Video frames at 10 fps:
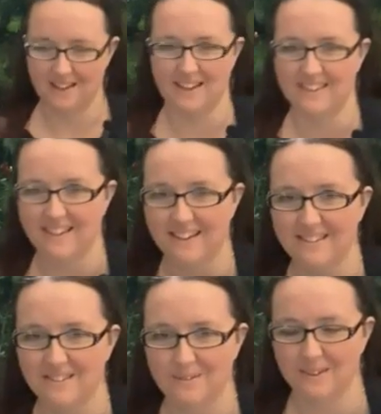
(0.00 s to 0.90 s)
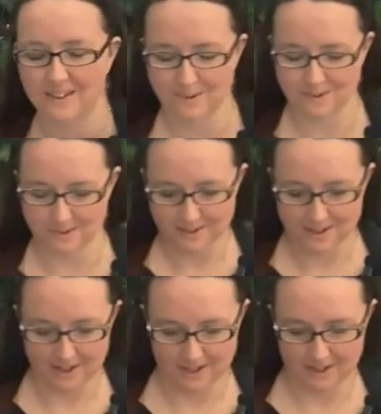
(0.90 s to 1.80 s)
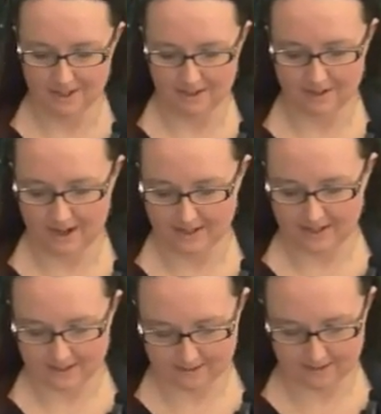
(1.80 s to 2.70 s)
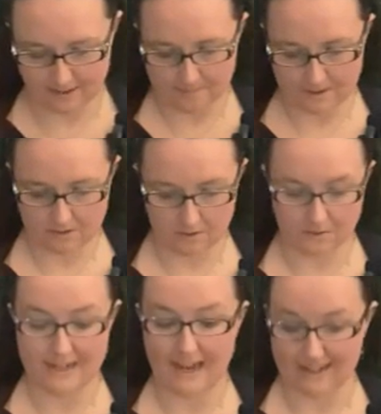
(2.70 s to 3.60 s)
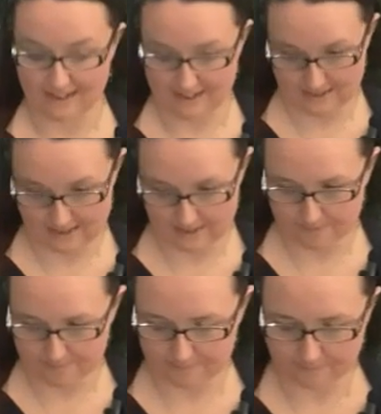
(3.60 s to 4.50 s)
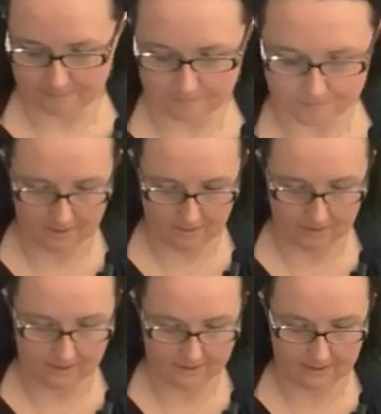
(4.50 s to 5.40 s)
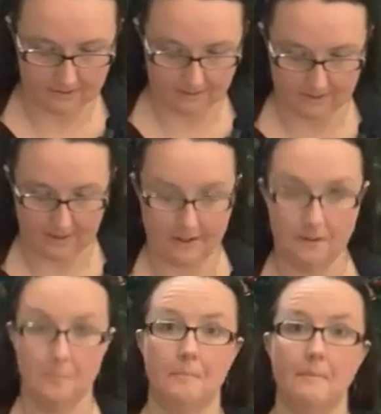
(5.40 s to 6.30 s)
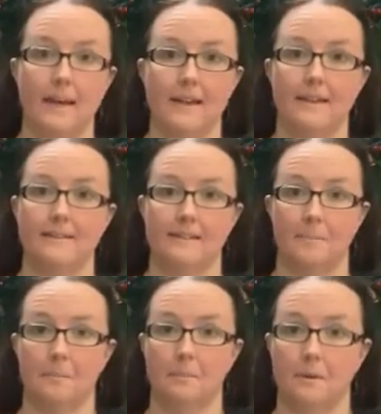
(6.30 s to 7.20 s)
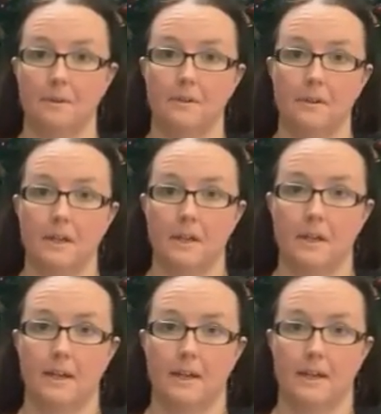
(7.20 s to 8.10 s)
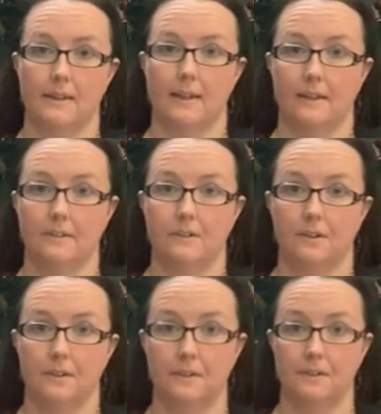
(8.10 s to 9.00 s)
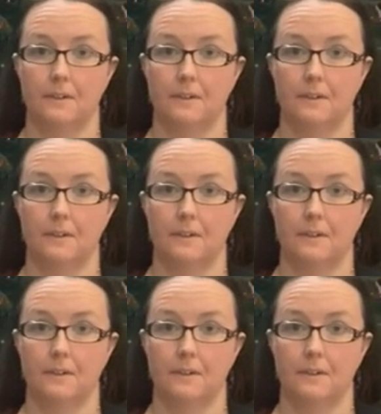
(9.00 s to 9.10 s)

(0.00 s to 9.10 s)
I think is really cool. Okay, next up is her necklace. So this is an Omega symbol, and that's her.